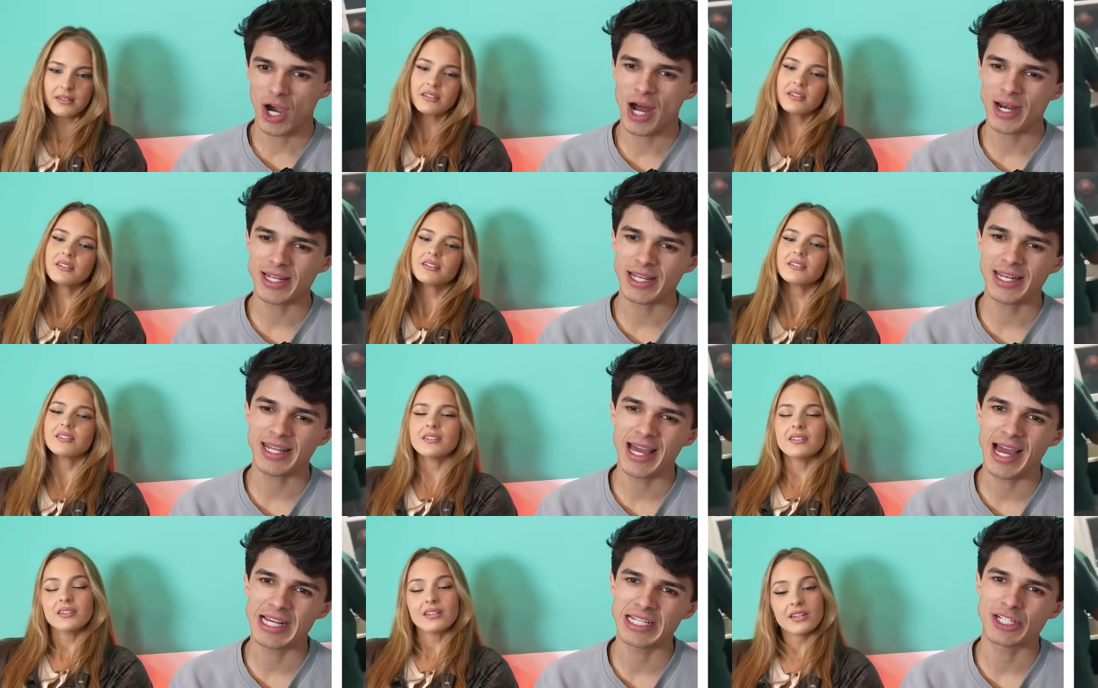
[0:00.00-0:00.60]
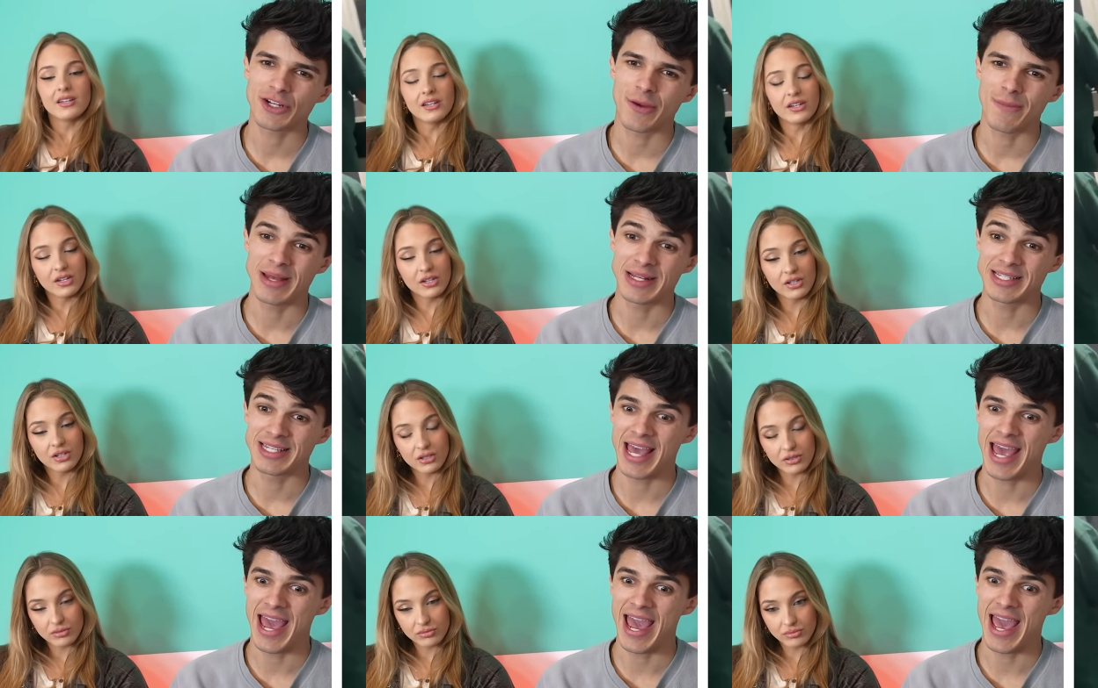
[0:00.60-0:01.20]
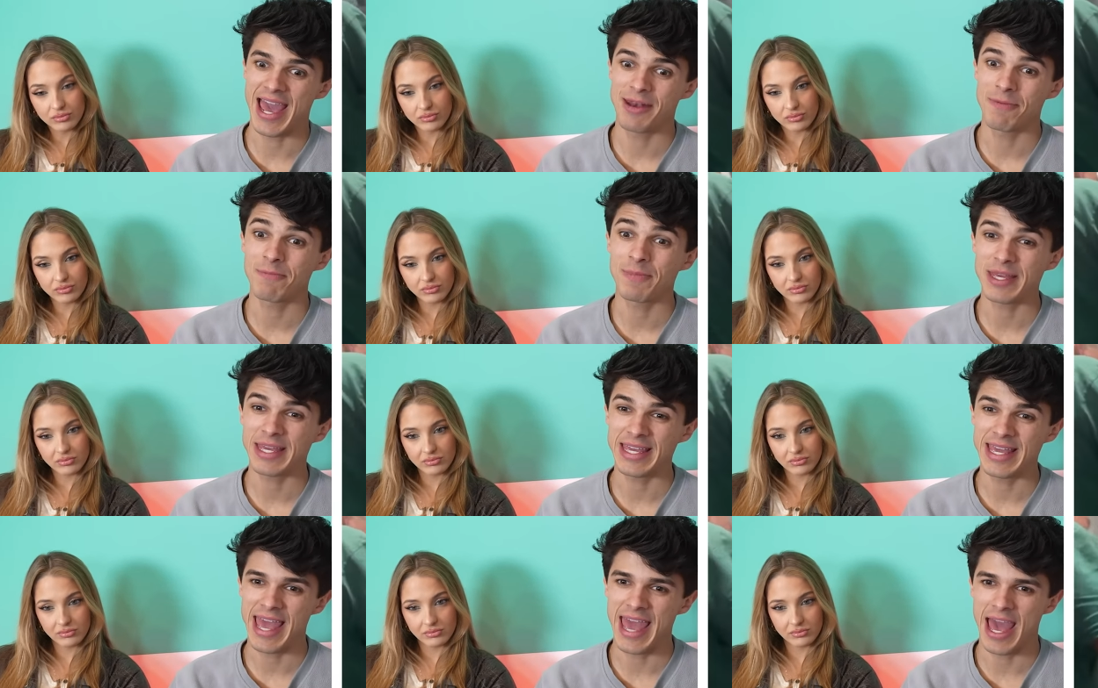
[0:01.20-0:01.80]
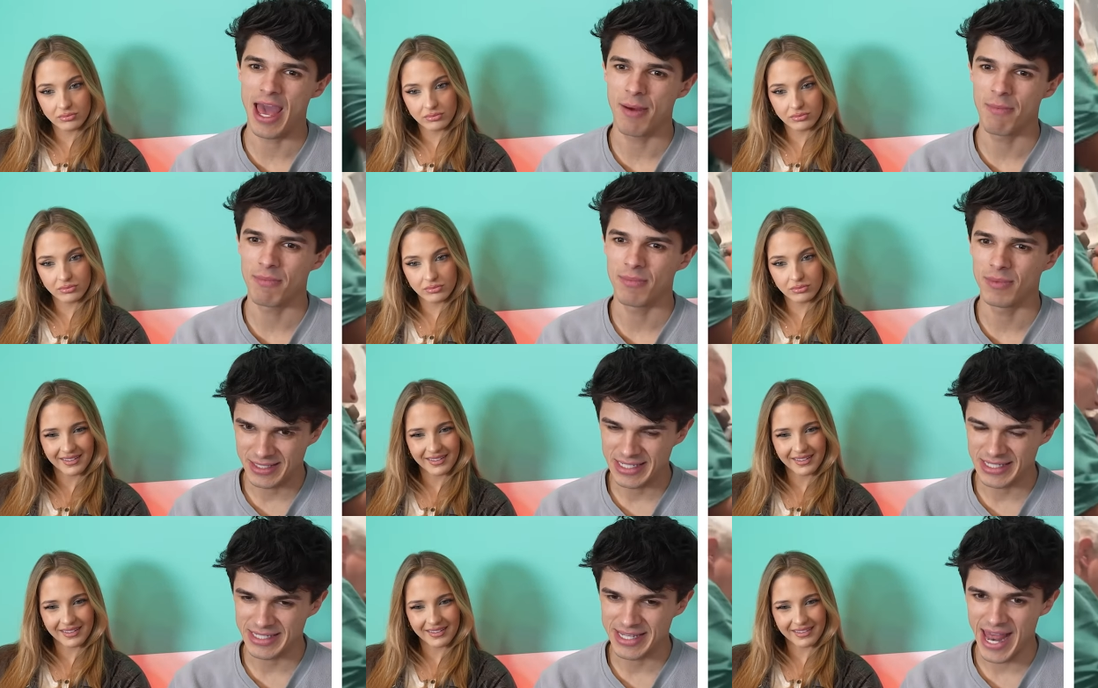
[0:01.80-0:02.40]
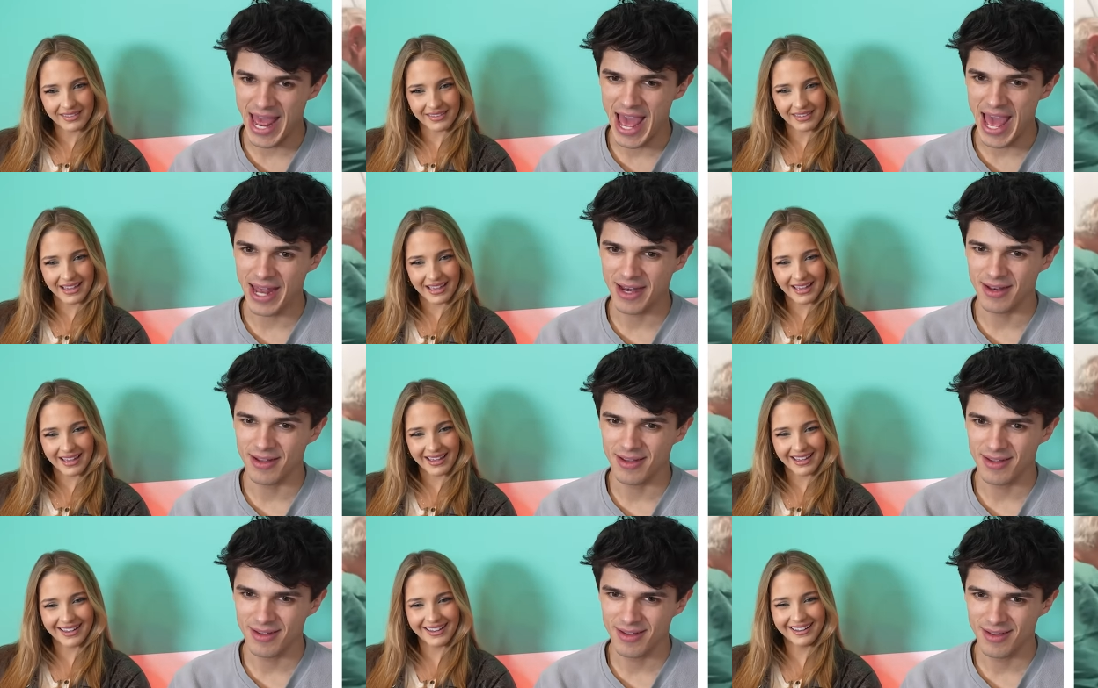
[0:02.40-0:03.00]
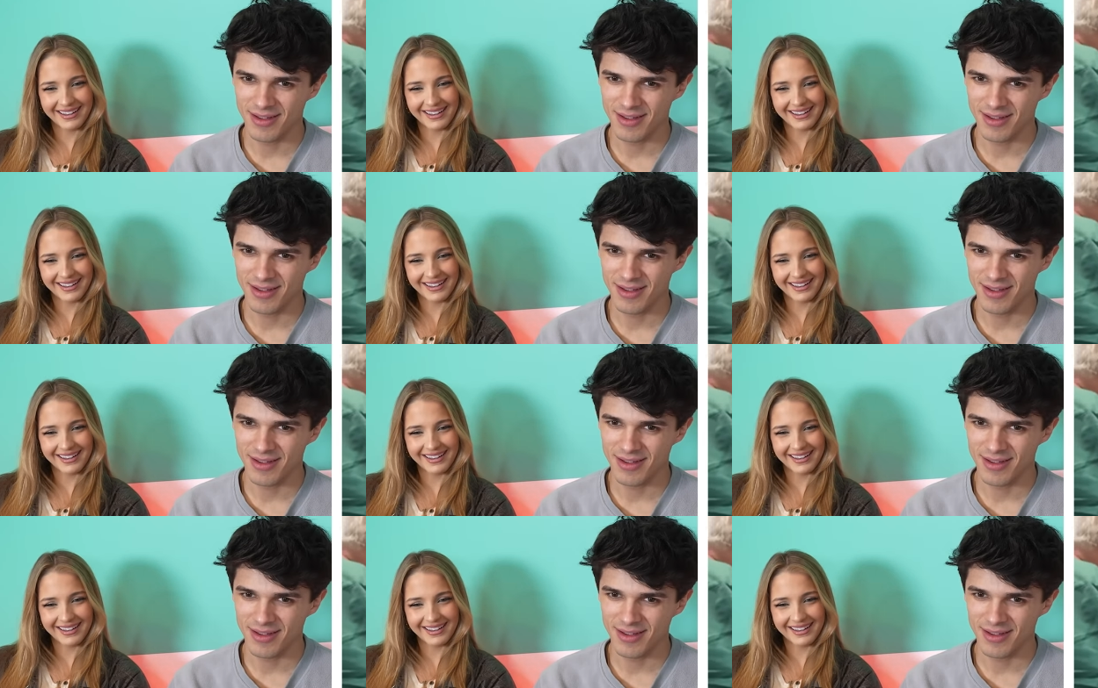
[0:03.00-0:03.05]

Speaker 1: Caught eating ice cream at 10 p.m. This is dad.